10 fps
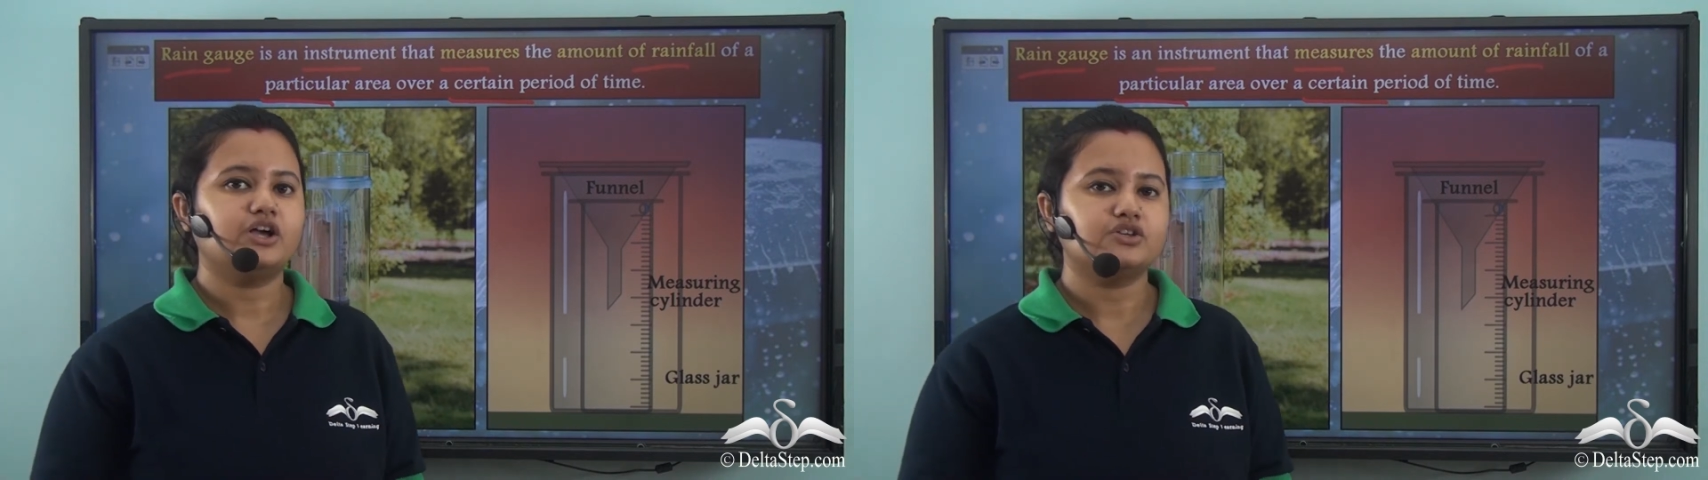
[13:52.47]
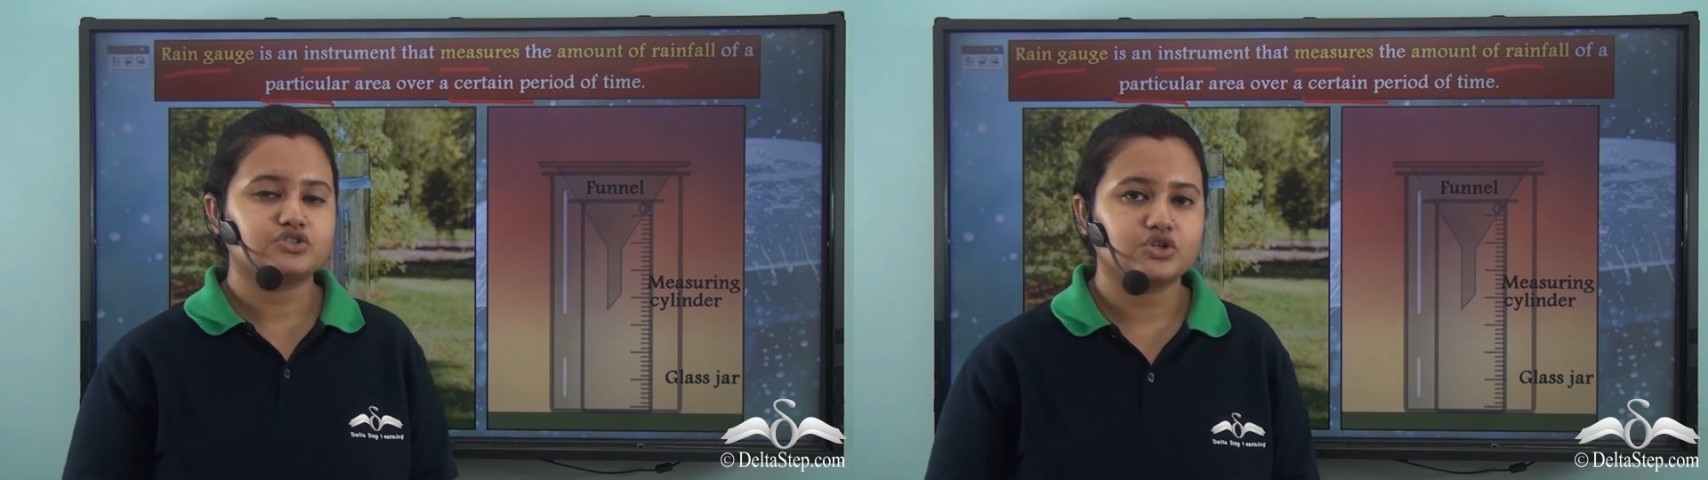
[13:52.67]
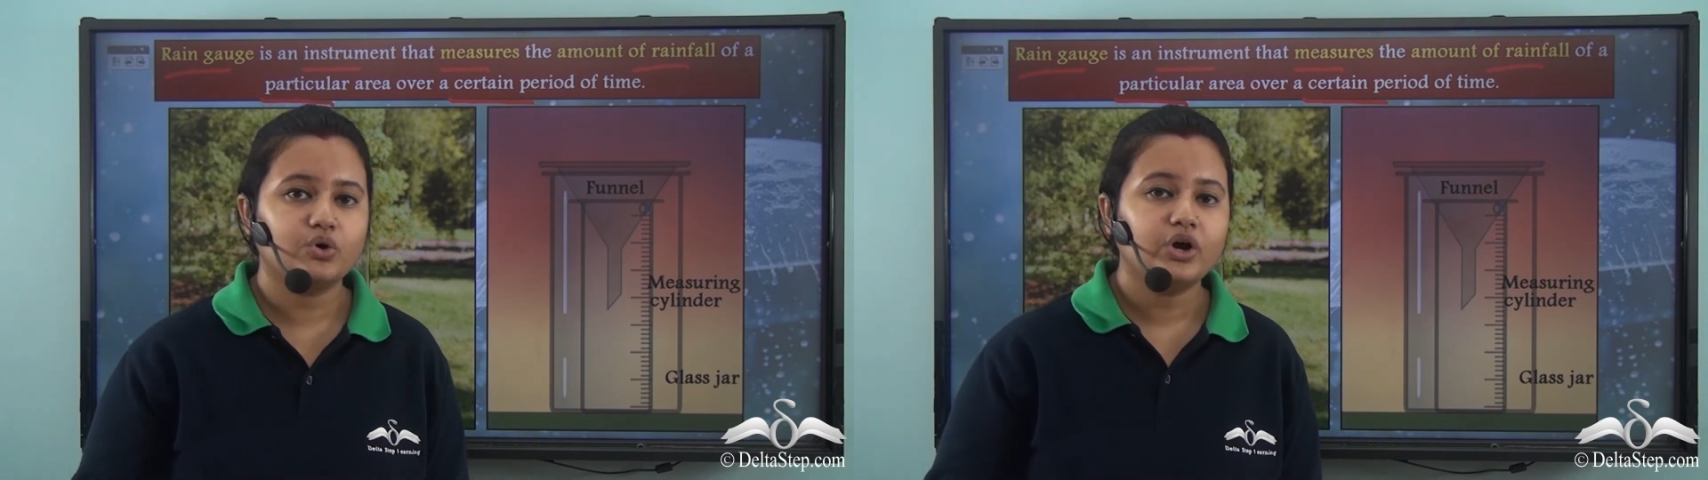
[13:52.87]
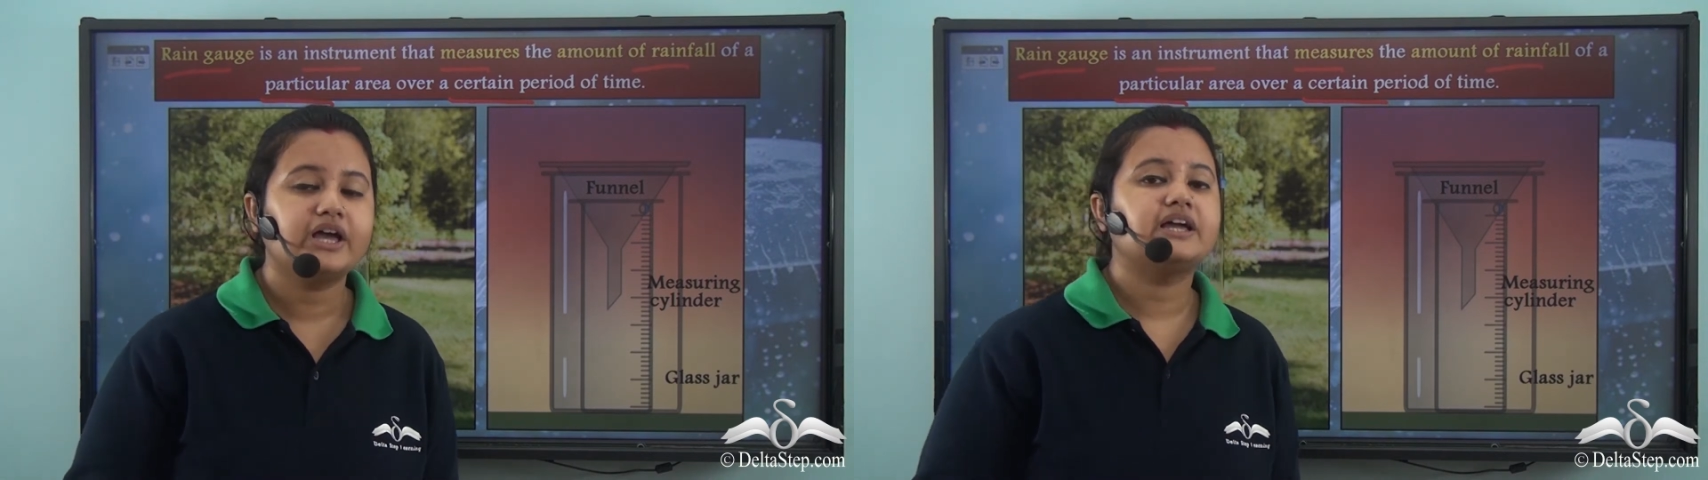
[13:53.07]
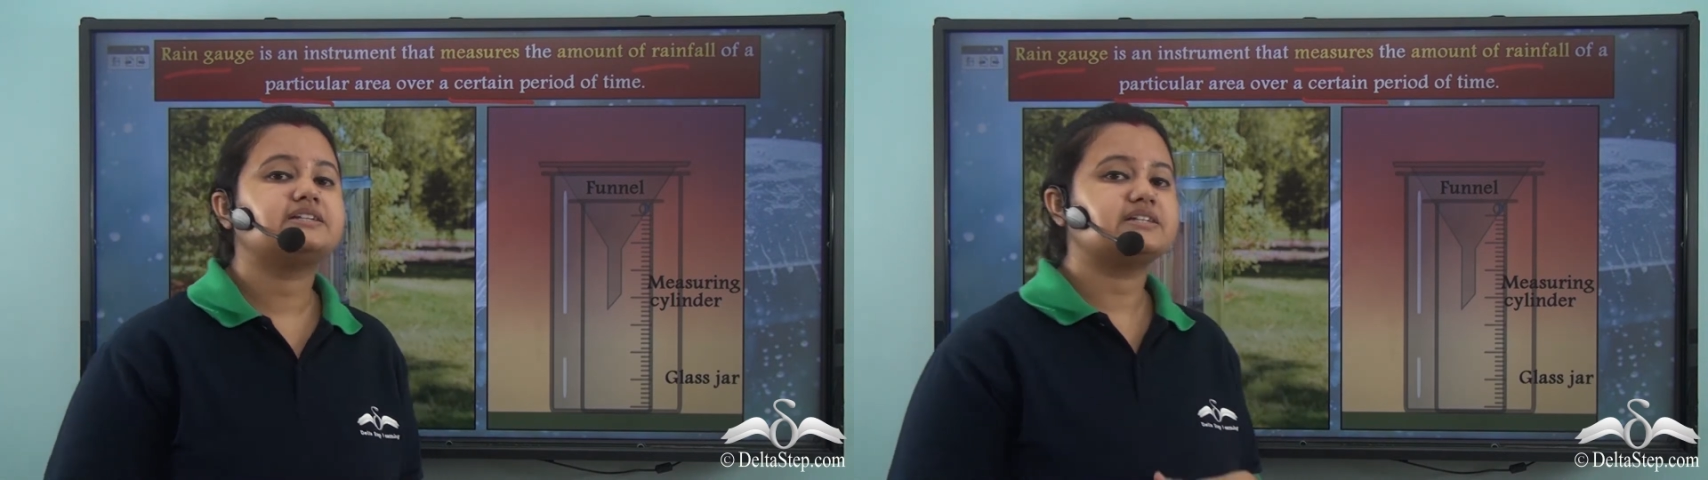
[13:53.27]
So
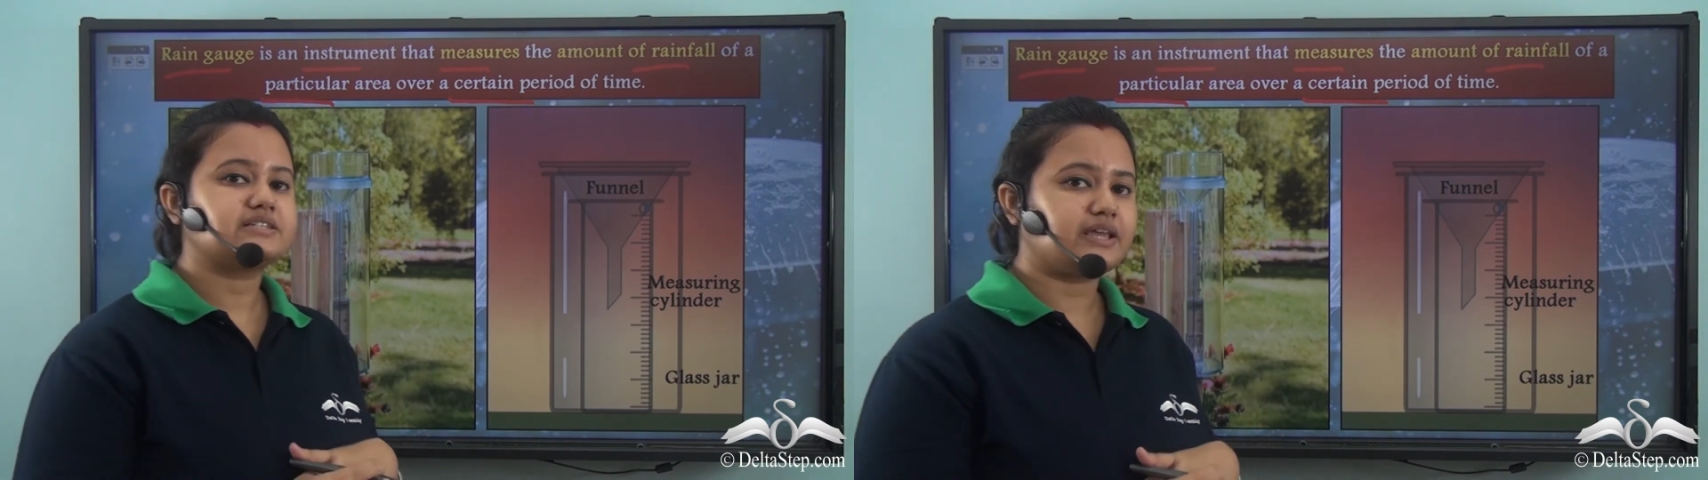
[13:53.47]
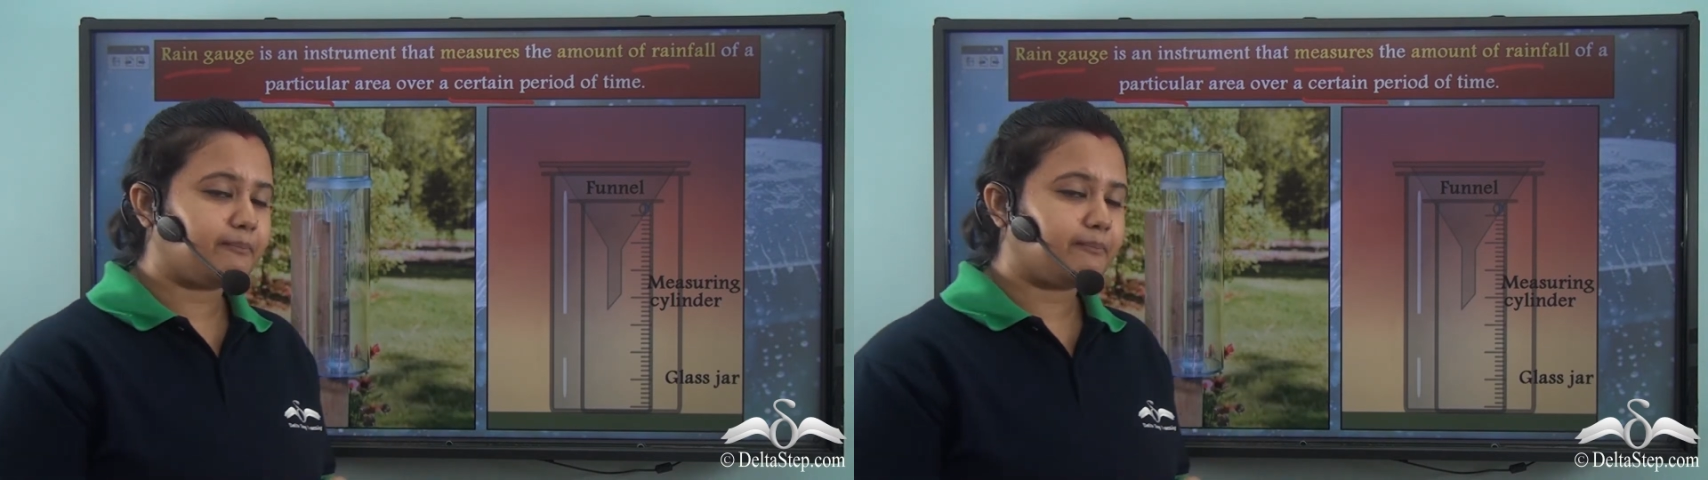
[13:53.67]
it is